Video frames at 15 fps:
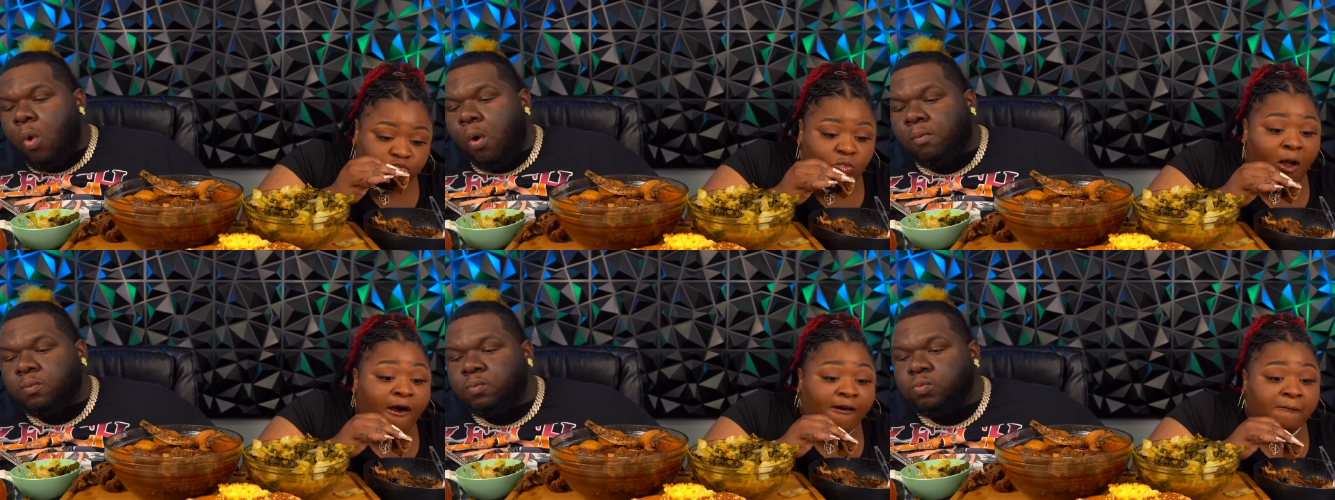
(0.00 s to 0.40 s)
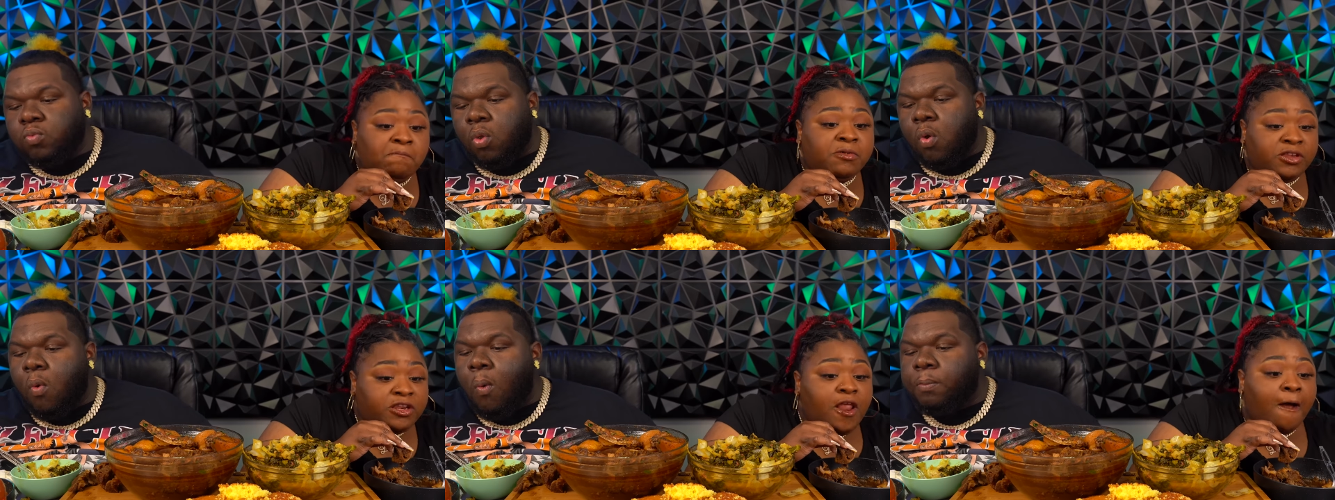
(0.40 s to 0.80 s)
Speaker 1: I have
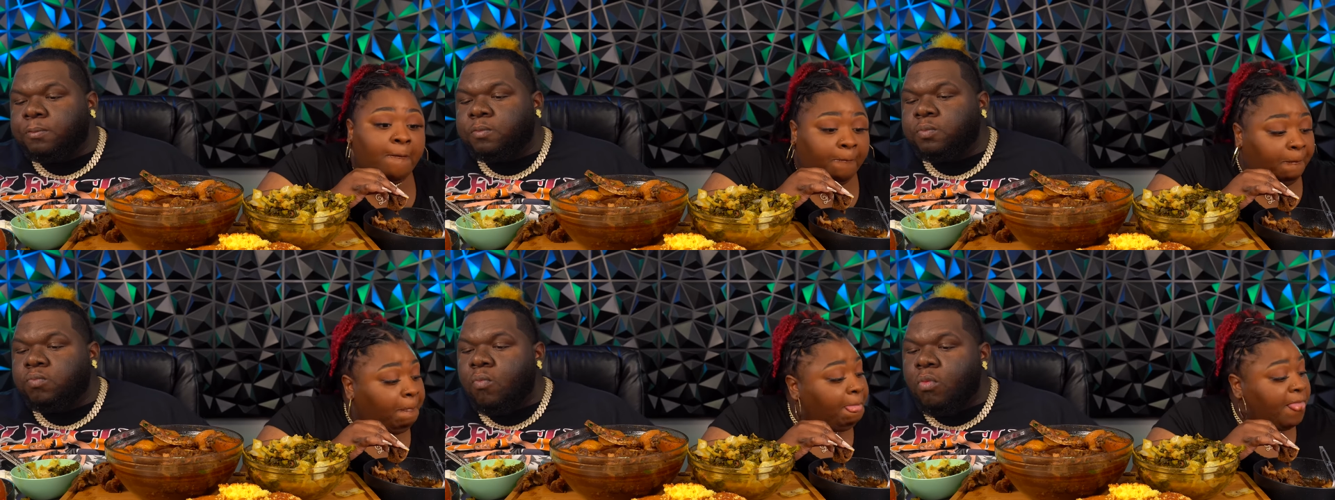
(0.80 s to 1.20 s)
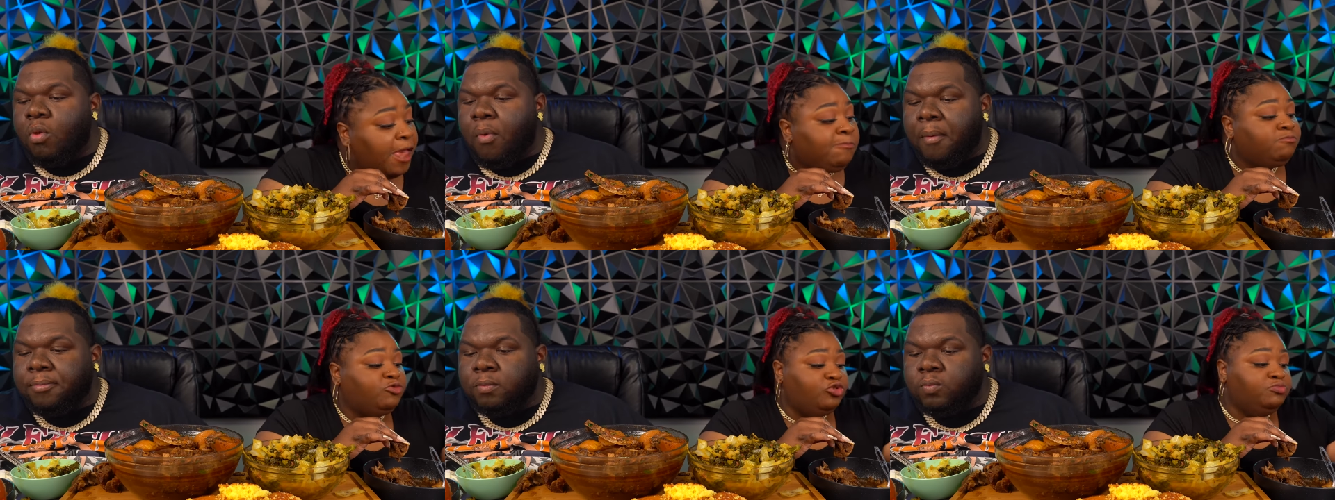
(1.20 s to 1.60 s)
been known
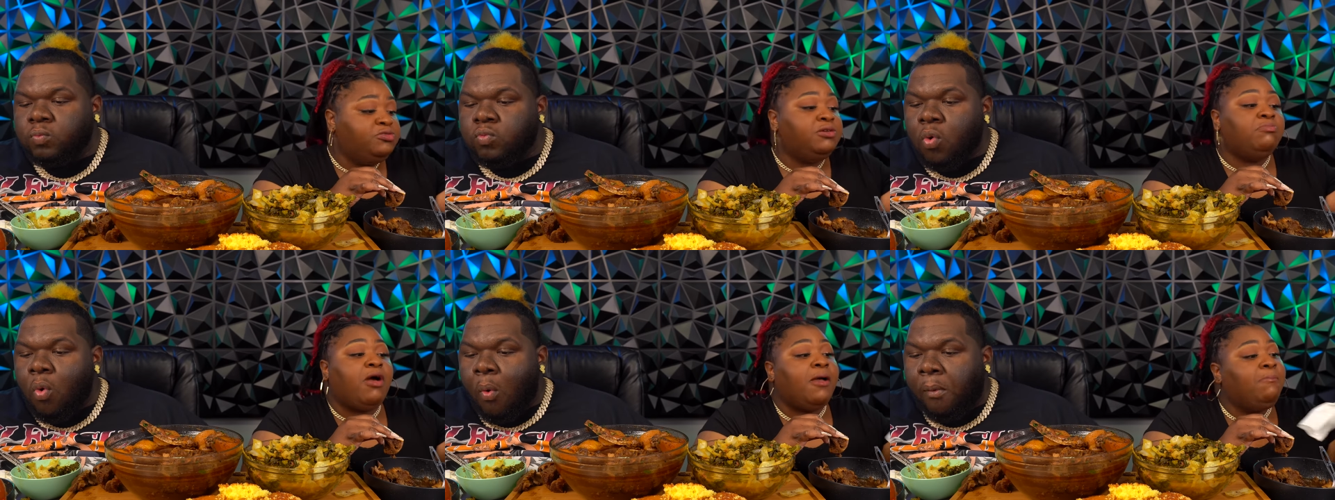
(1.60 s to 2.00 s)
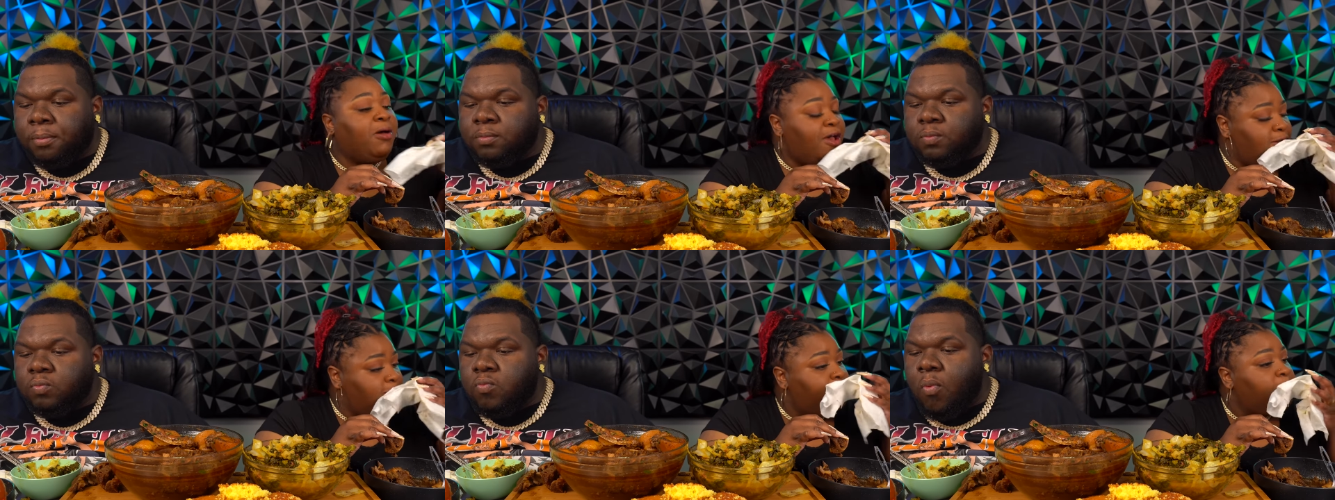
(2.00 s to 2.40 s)
to put my
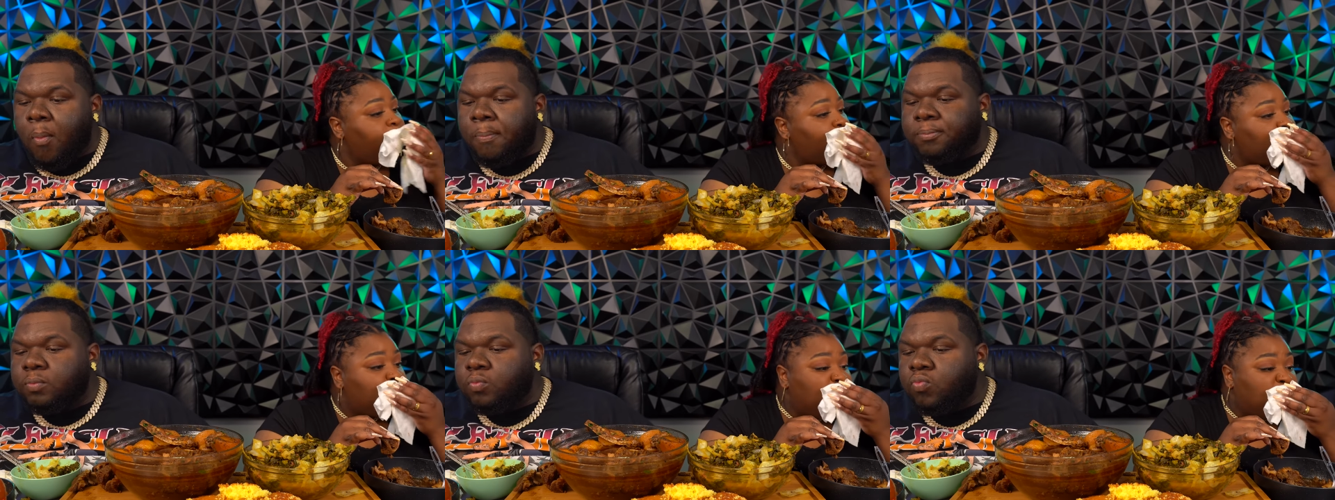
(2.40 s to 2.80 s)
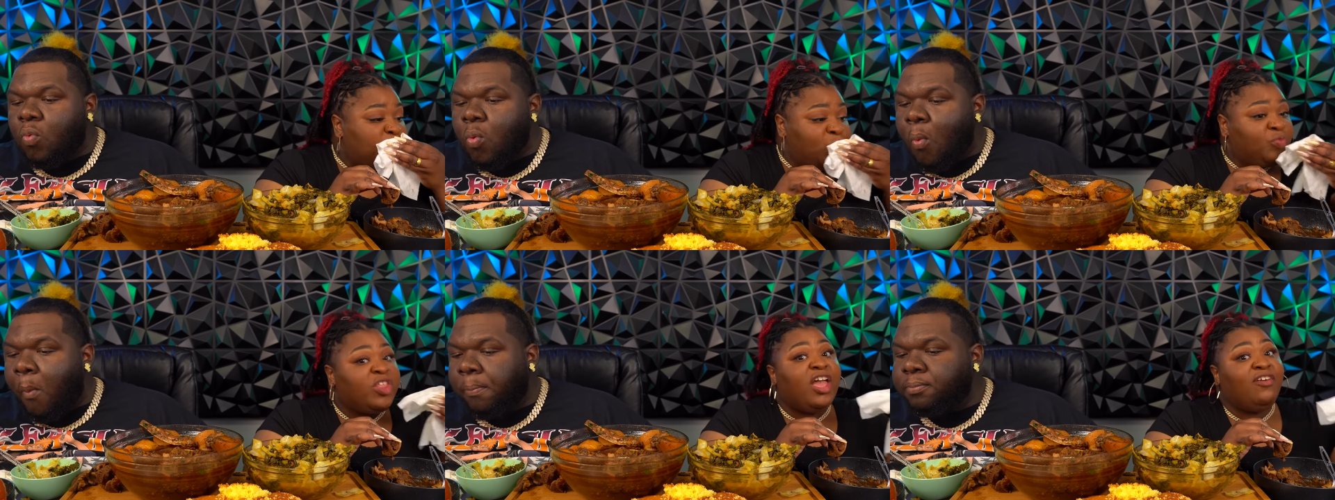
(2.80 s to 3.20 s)
bonnet on
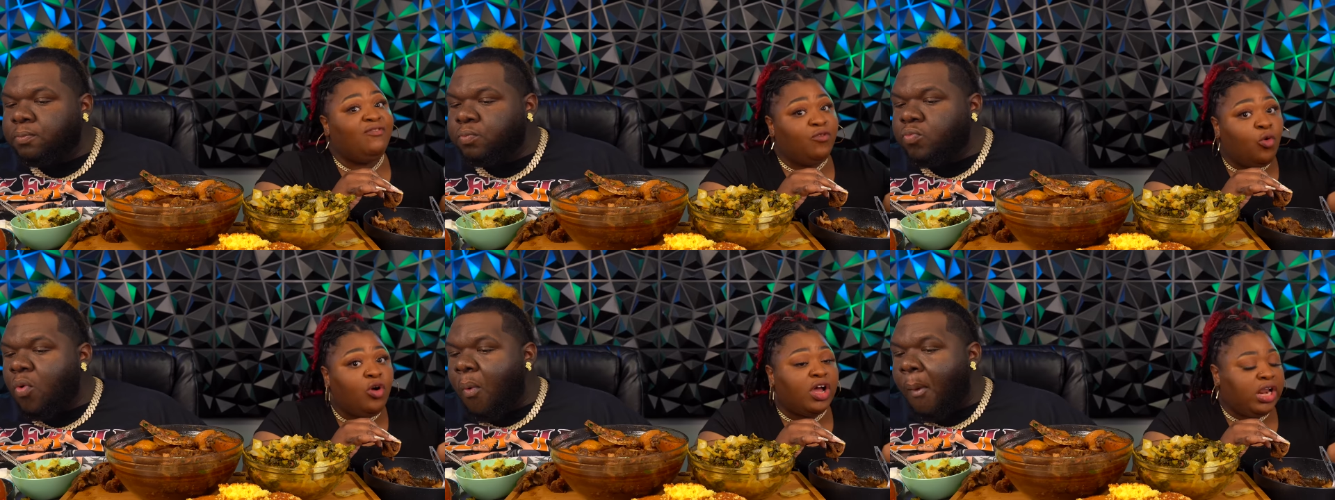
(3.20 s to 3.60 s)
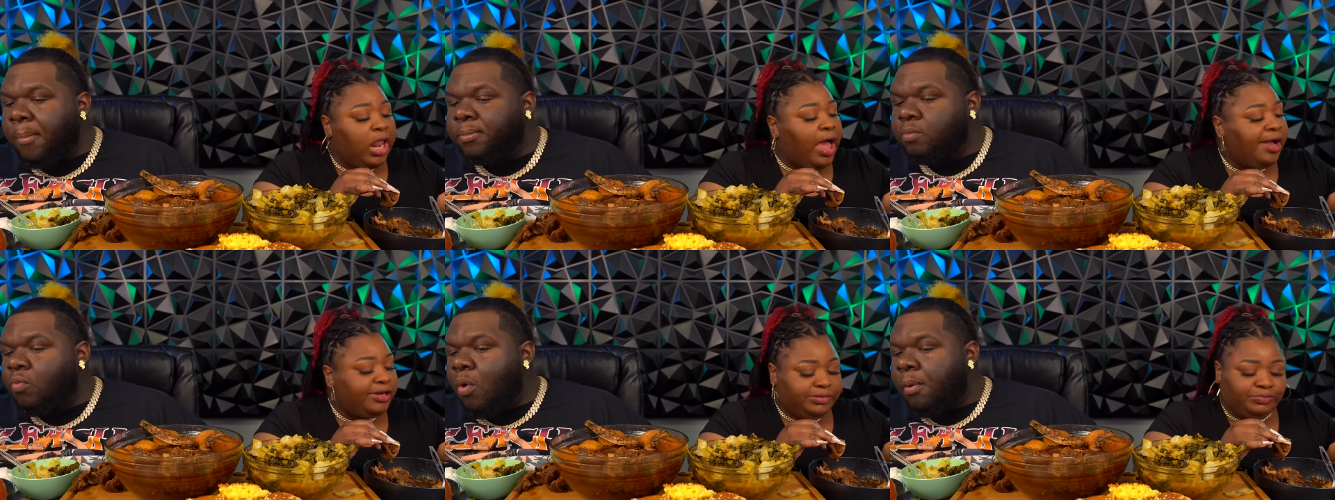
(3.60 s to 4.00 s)
at four
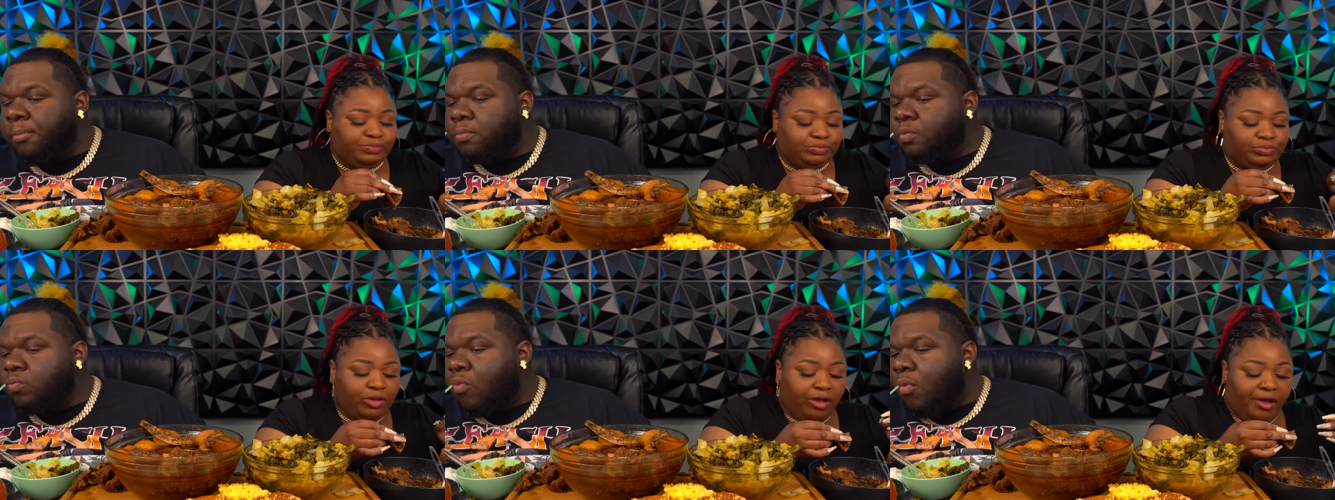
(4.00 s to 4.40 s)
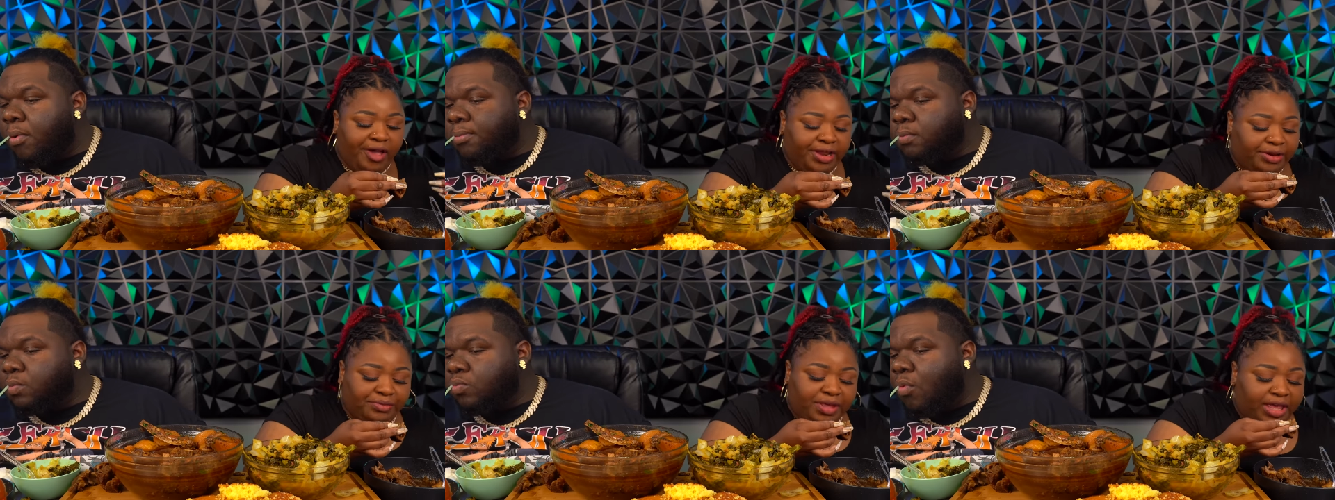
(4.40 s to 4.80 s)
o'clock. I
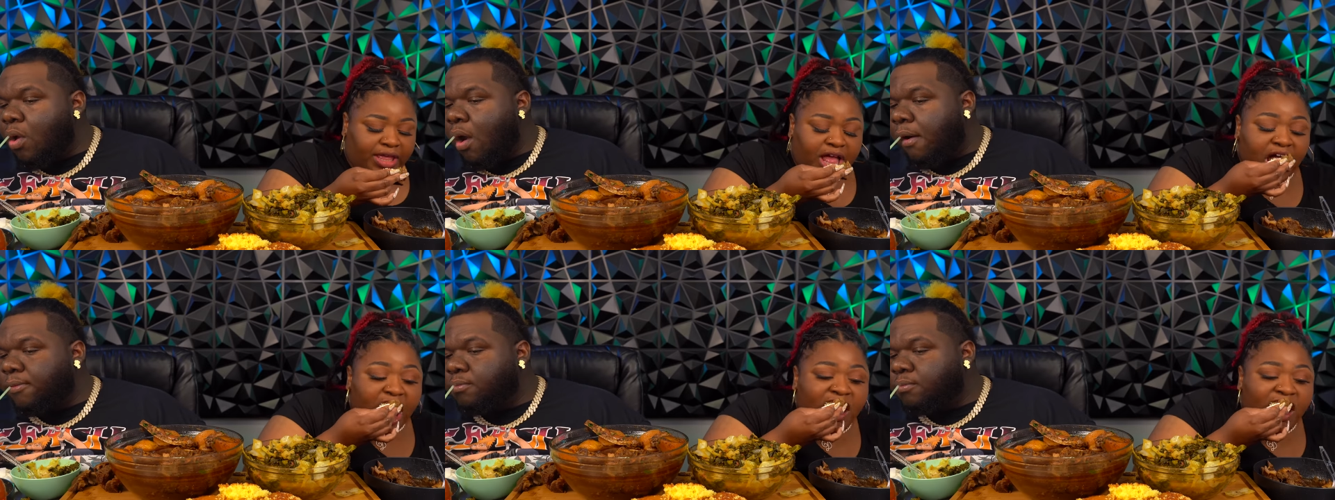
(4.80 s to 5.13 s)
don't care.